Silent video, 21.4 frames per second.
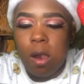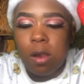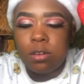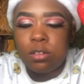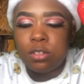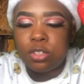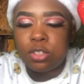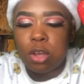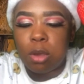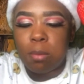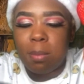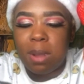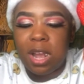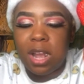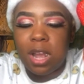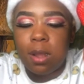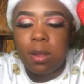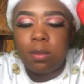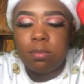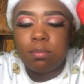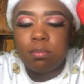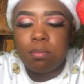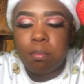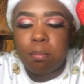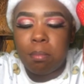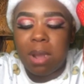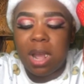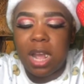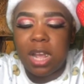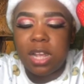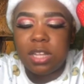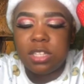So my
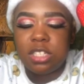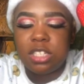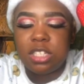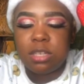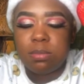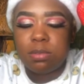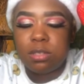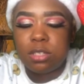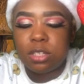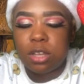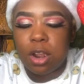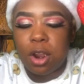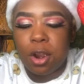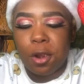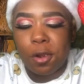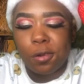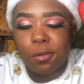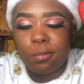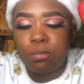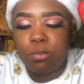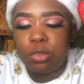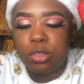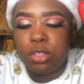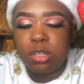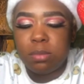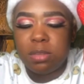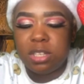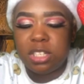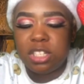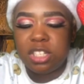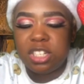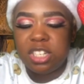tips to her, to
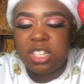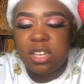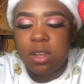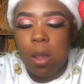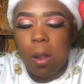Miss T,